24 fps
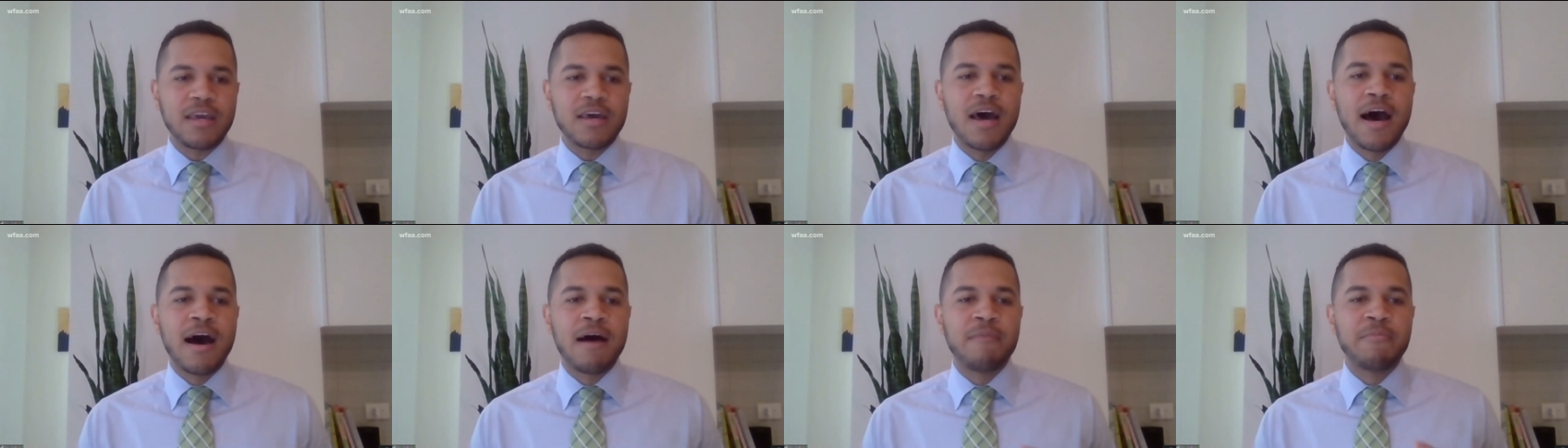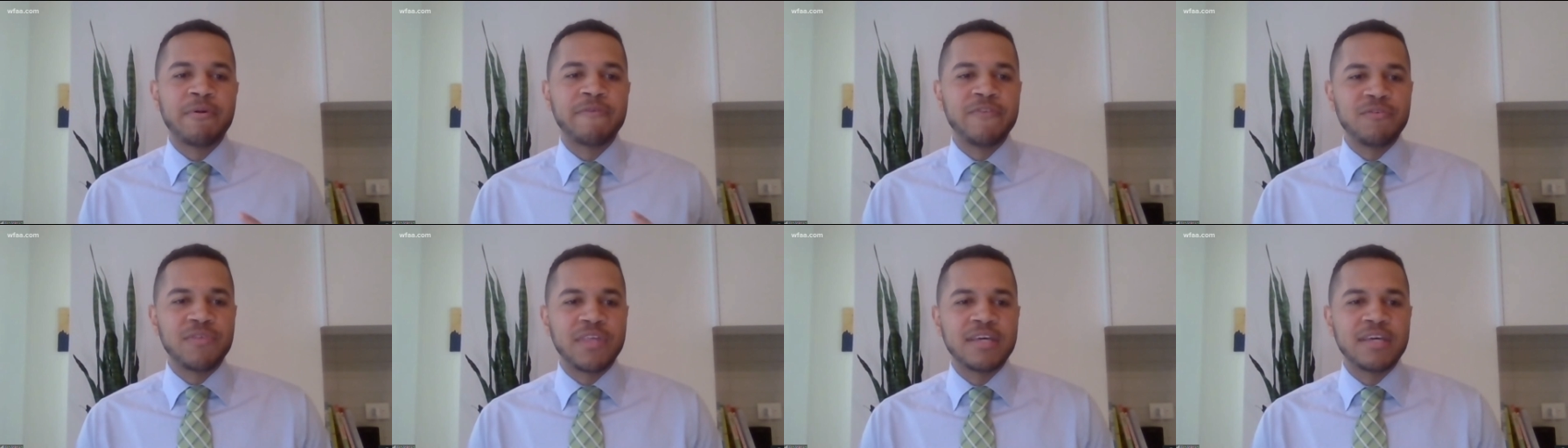Um,
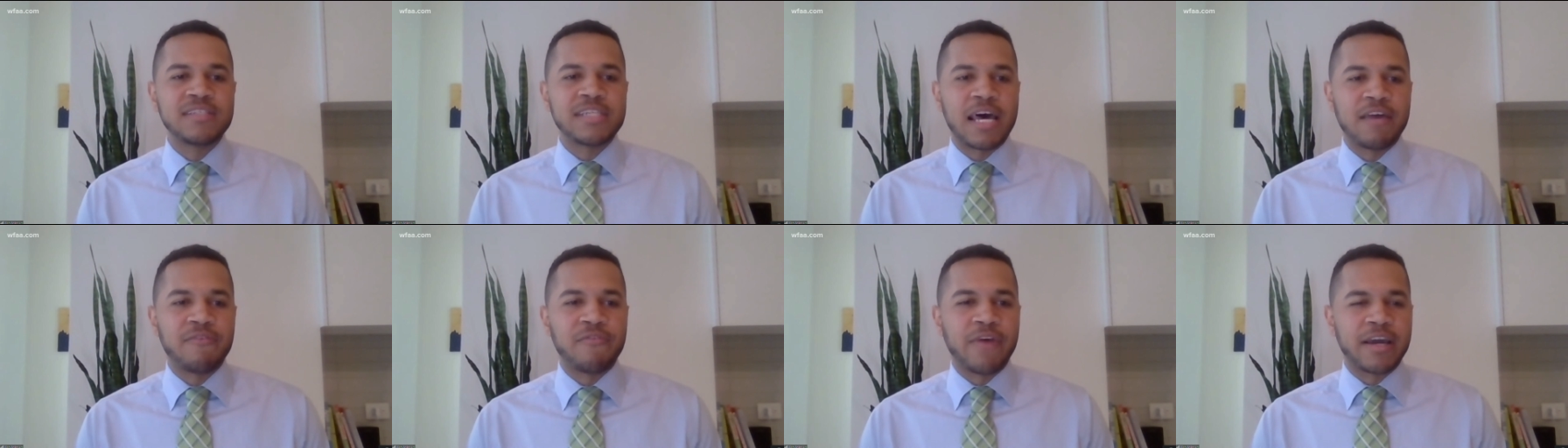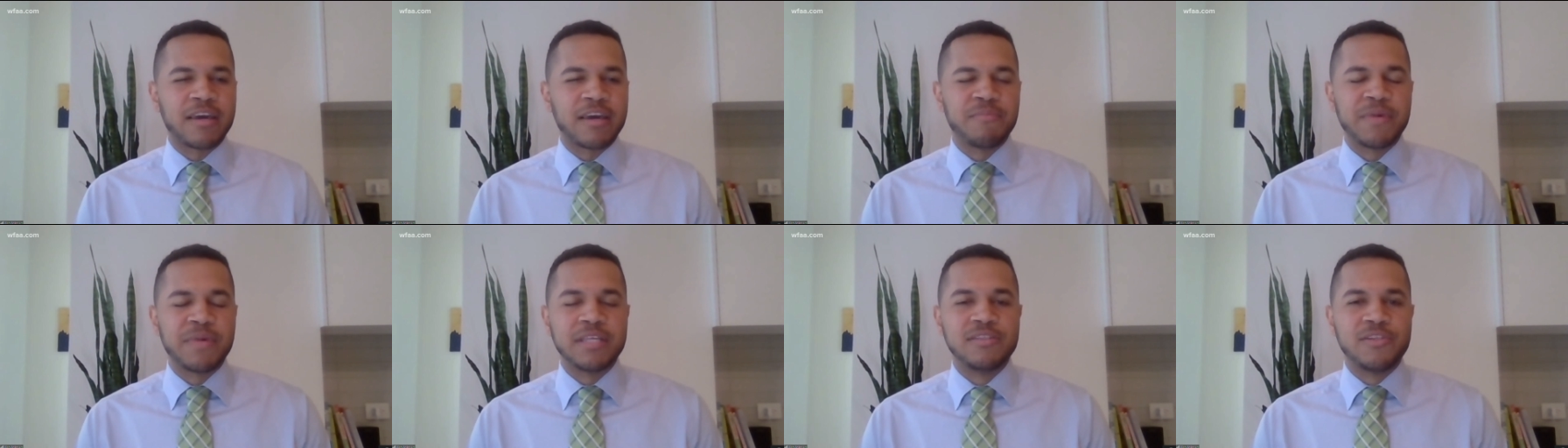a few things I'd
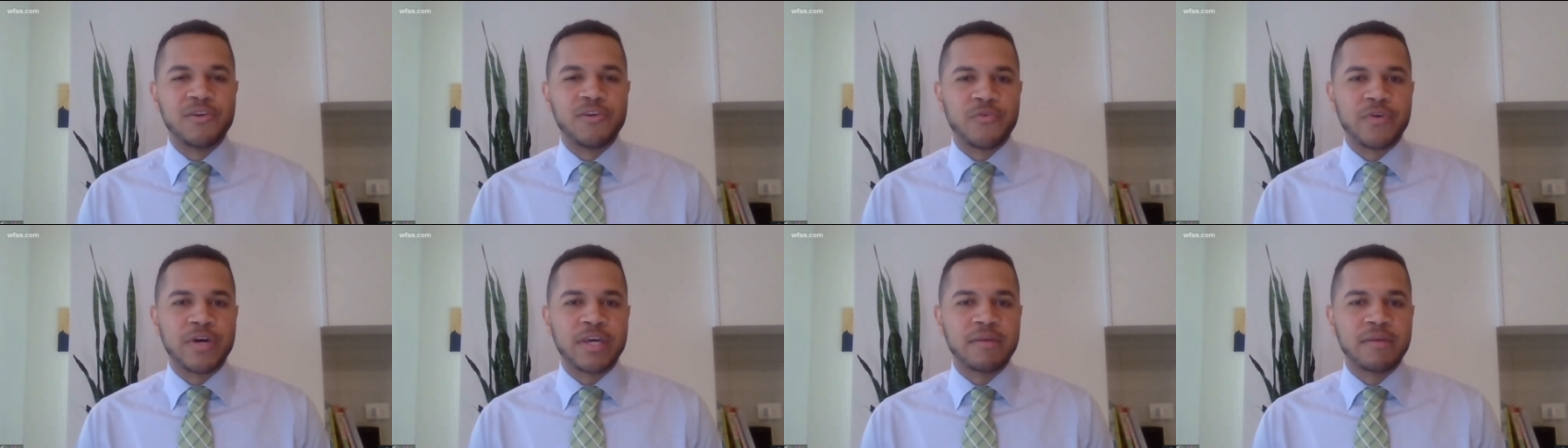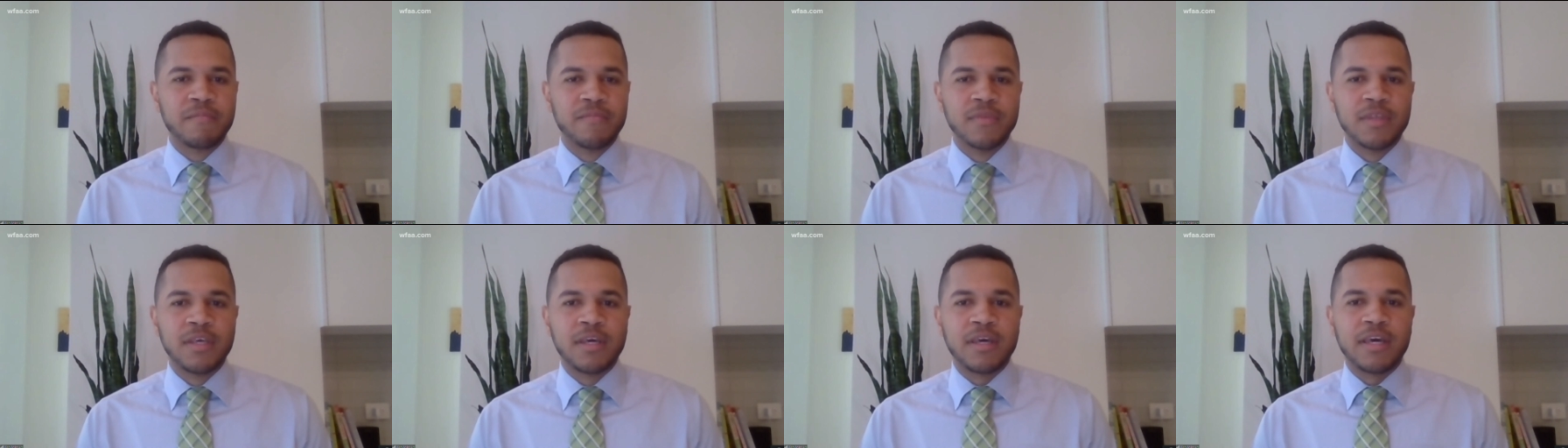recommend
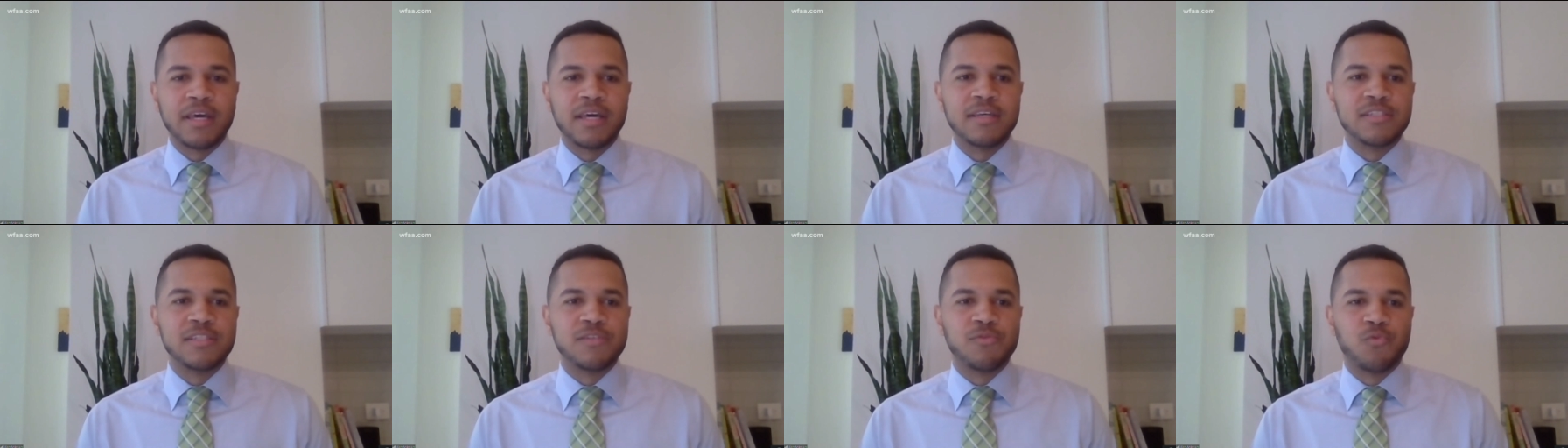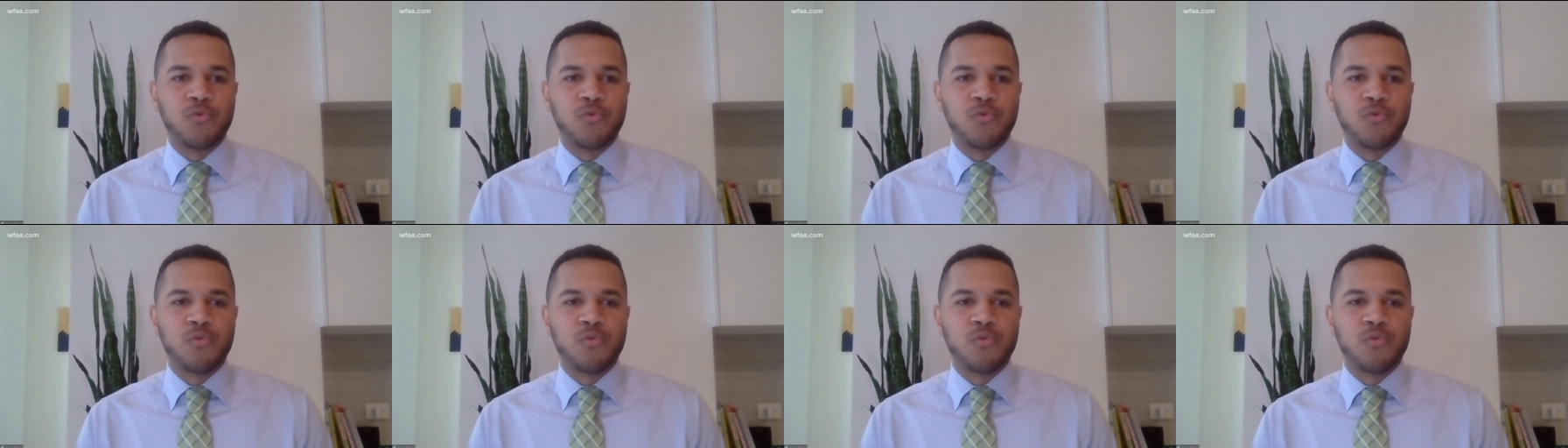doing is,